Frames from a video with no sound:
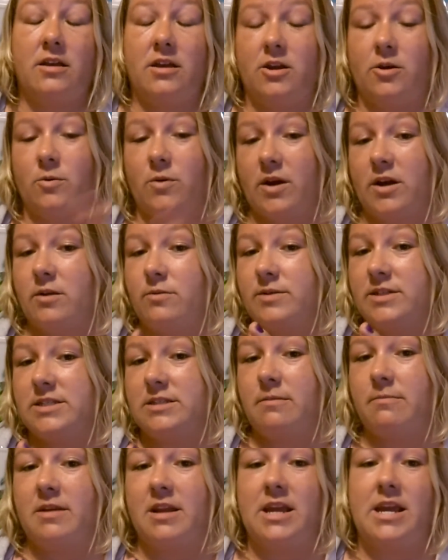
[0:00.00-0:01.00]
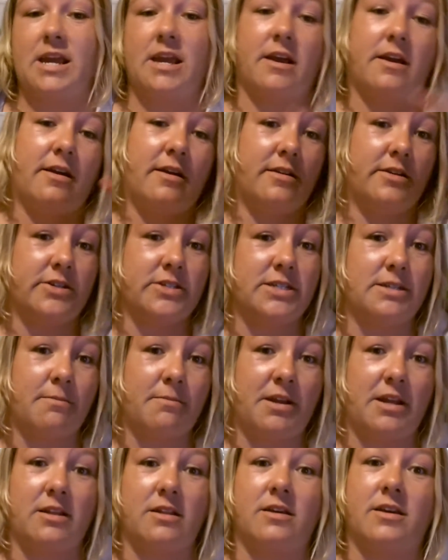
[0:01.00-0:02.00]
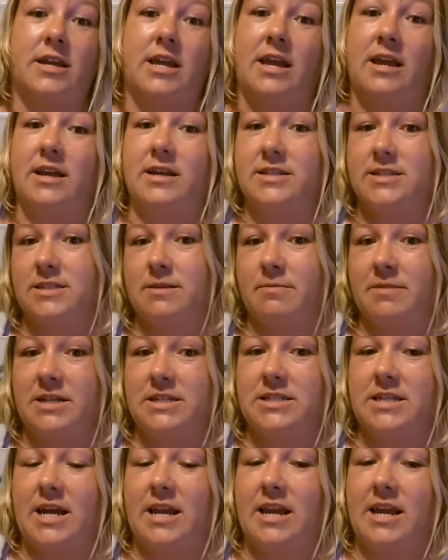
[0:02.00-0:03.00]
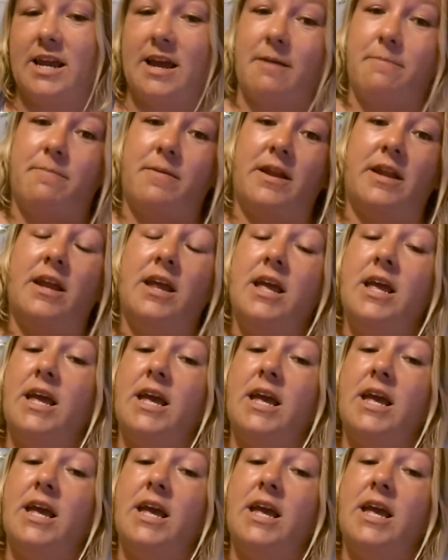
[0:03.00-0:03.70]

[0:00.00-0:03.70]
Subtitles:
you're working with somebody here and there's somebody looking and somebody signing up, and